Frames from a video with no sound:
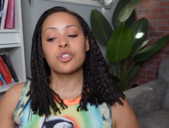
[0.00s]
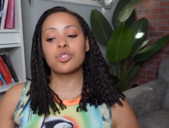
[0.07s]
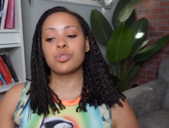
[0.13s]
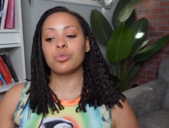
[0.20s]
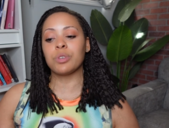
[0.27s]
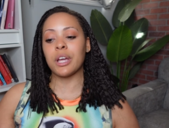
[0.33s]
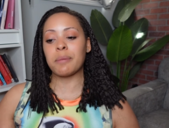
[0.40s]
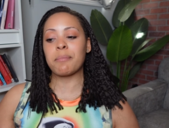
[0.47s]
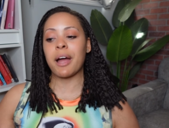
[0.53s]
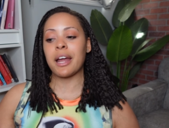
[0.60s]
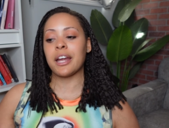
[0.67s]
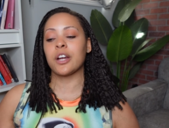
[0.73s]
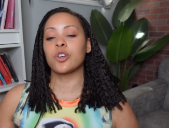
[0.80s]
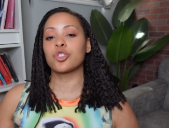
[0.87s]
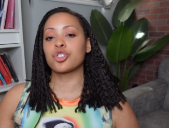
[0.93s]
to get my
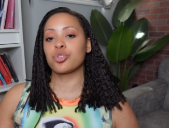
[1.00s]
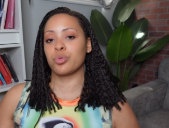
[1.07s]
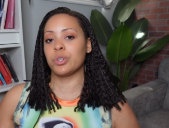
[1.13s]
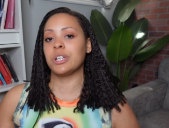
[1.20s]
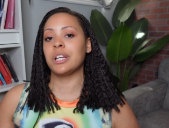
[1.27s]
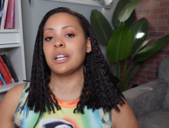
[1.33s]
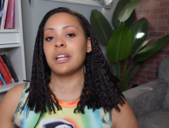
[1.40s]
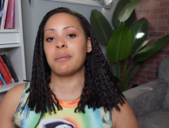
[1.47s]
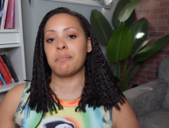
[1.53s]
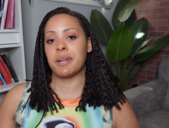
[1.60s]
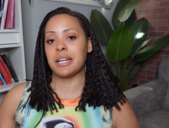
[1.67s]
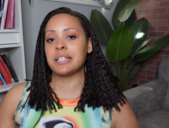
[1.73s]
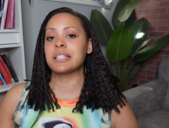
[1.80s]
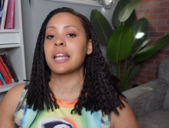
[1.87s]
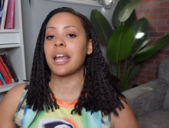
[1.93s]
hair treated and
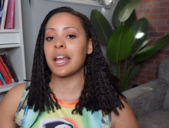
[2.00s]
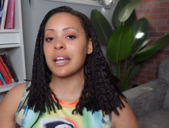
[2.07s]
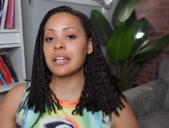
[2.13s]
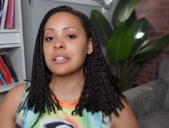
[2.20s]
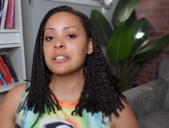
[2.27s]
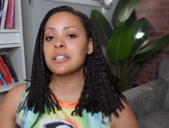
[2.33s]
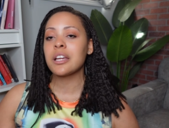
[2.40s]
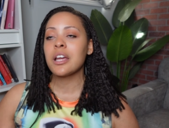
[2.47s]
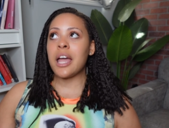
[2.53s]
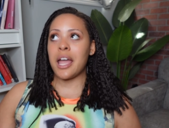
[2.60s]
maintained.